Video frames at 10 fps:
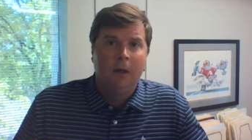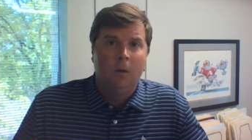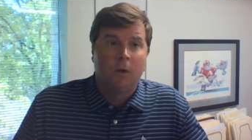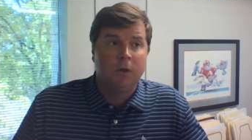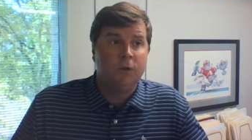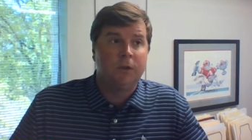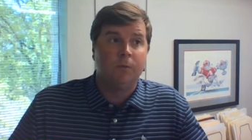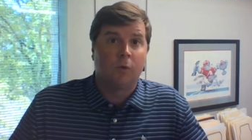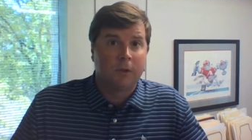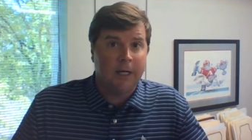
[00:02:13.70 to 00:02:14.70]
We're using
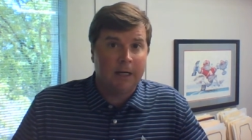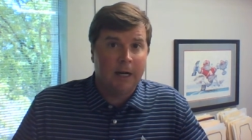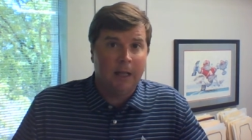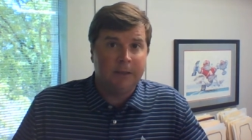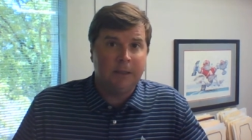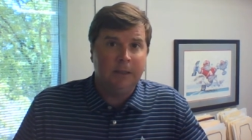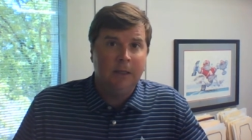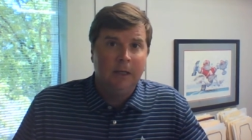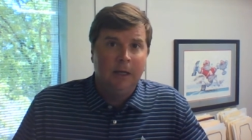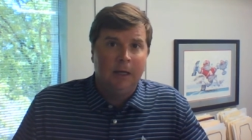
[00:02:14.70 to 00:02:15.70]
more technology,
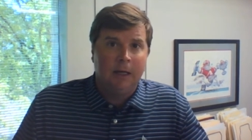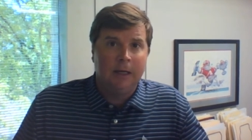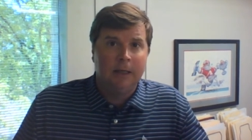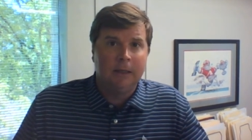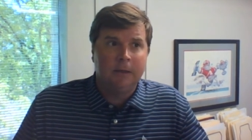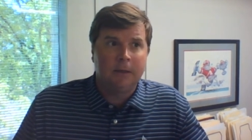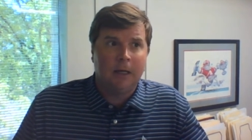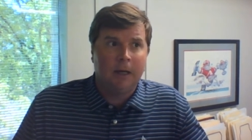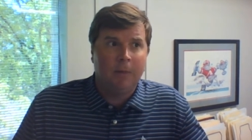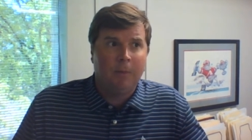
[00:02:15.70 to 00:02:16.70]
and
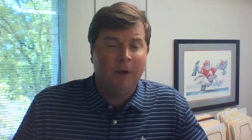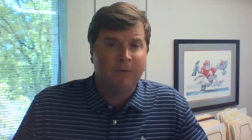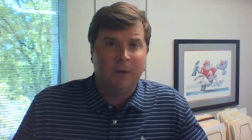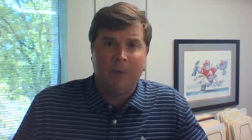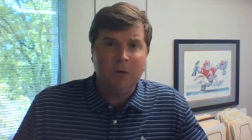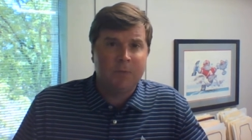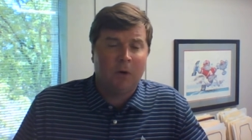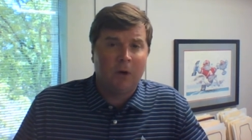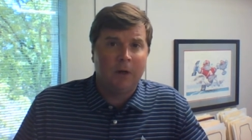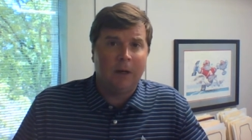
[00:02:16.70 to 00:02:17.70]
uh, but for the most
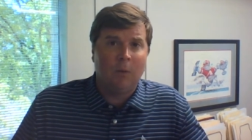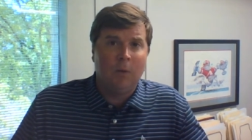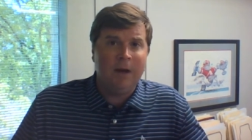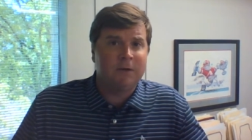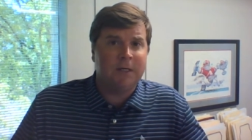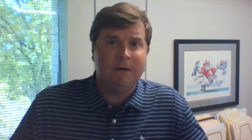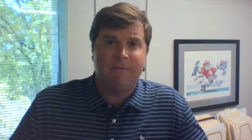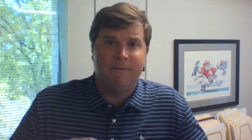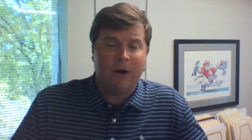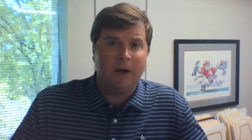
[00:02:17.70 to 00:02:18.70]
part, we are seeing
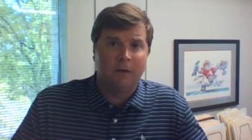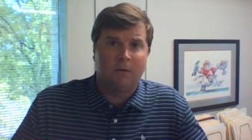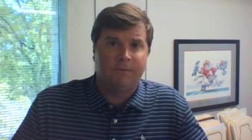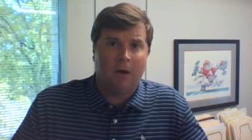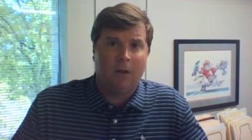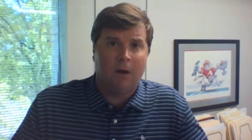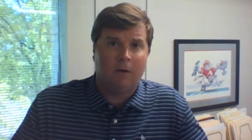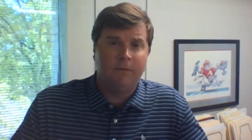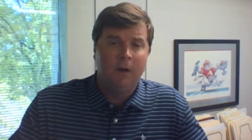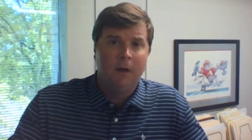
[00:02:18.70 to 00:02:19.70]
very little fall
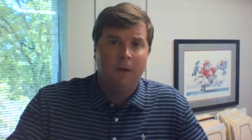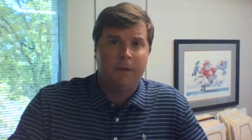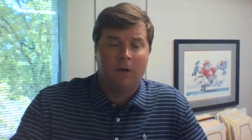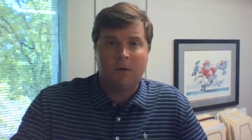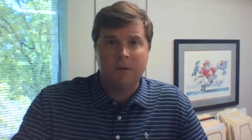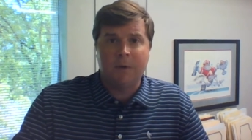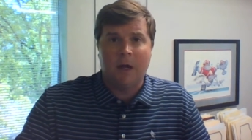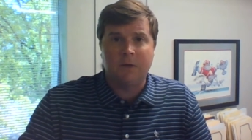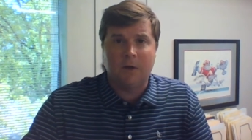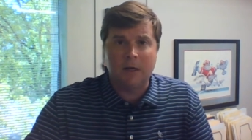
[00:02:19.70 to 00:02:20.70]
off. There are some
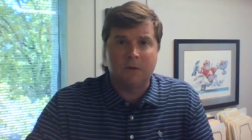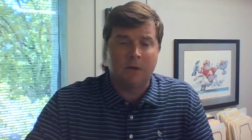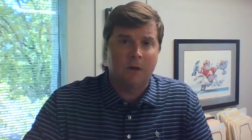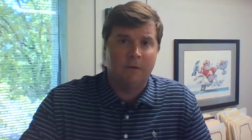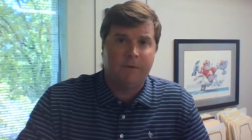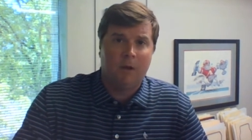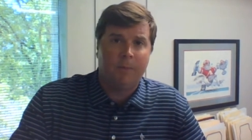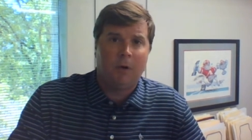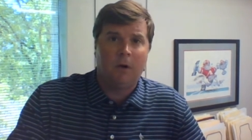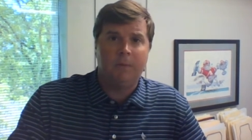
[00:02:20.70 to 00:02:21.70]
contracts that are going to fall
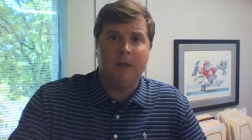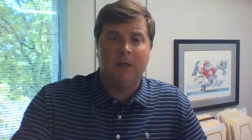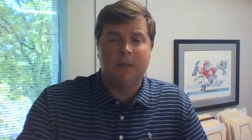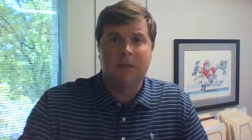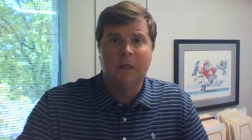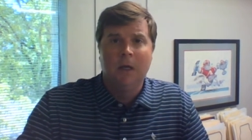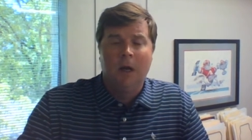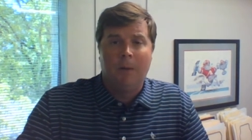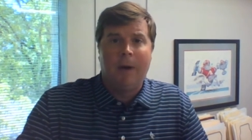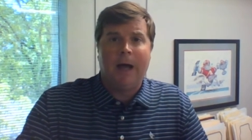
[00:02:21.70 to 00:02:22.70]
apart because
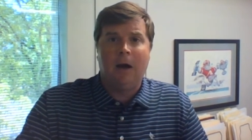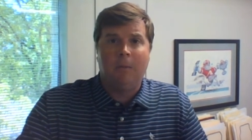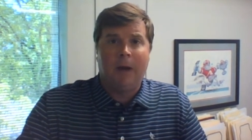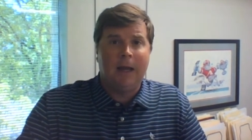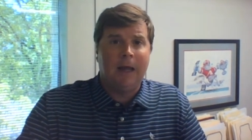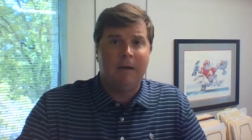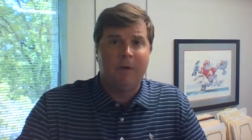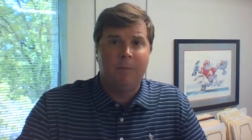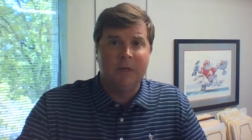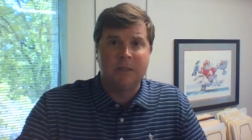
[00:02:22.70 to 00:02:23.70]
a buyer might have
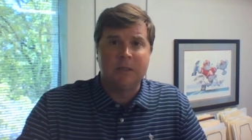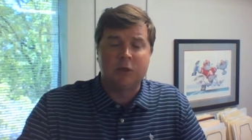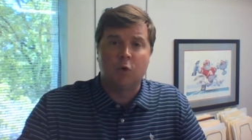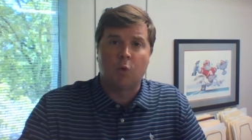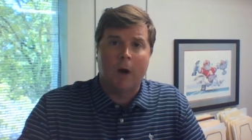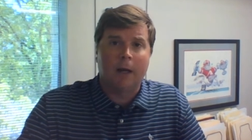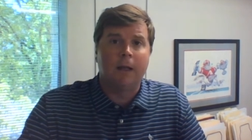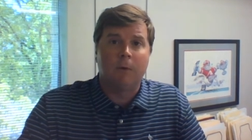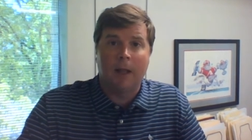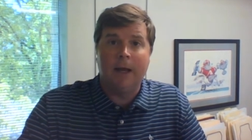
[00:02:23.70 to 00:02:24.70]
a business
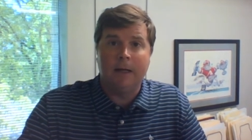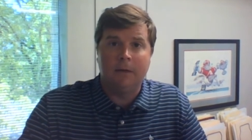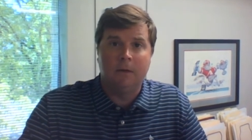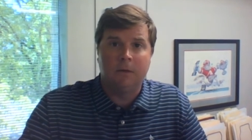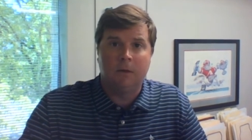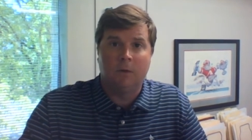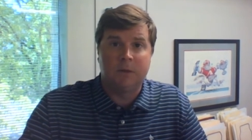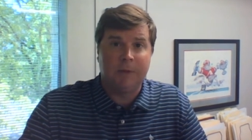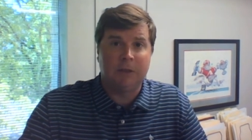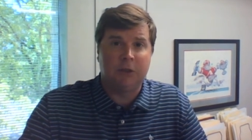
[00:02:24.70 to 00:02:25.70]
directly related to
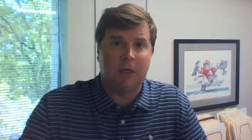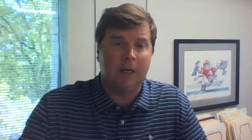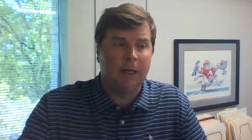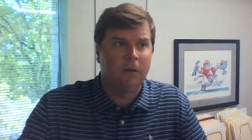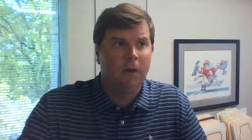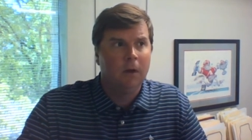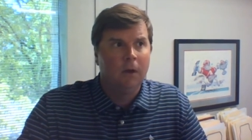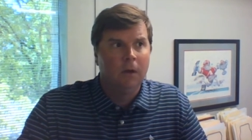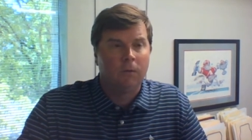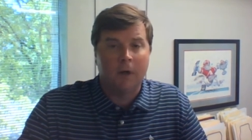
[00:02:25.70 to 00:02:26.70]
what's being shut down
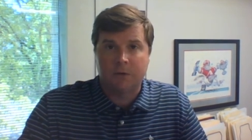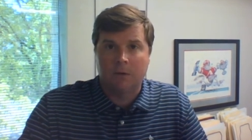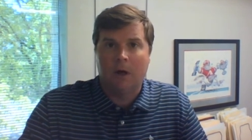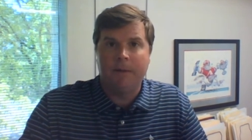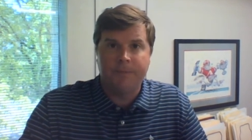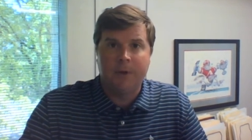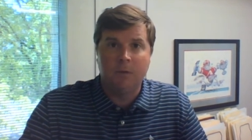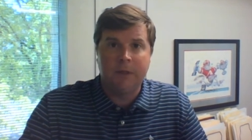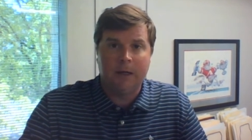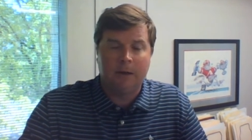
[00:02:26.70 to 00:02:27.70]
restaurant,
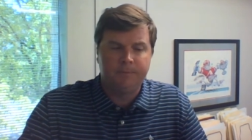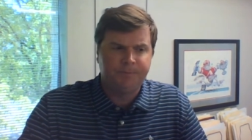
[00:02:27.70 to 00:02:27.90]
hotel.